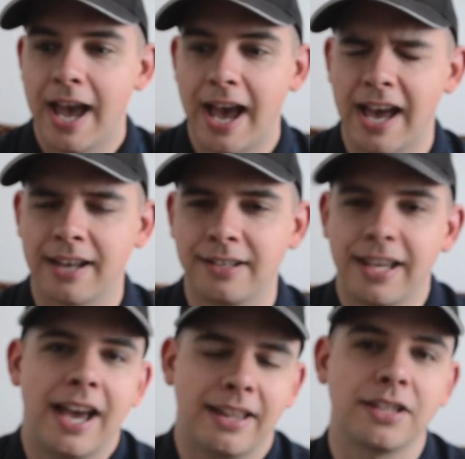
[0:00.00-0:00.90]
And
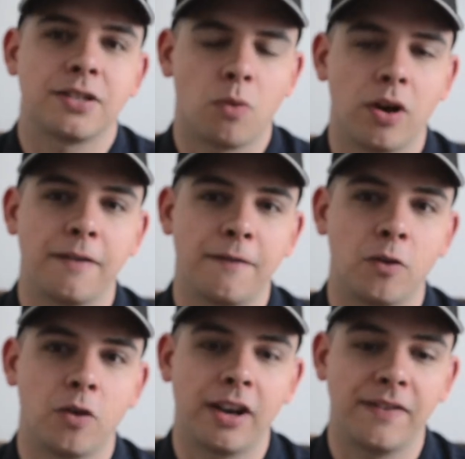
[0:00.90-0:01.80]
yeah, that's why the
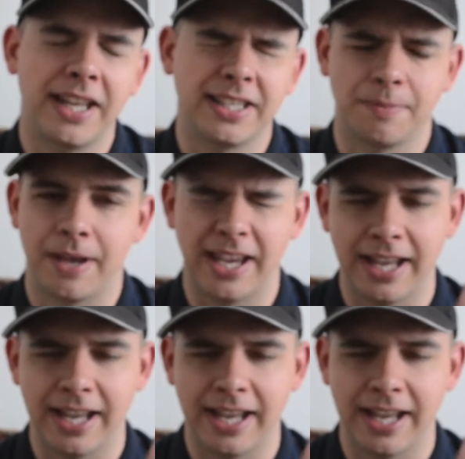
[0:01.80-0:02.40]
film kind of hits me.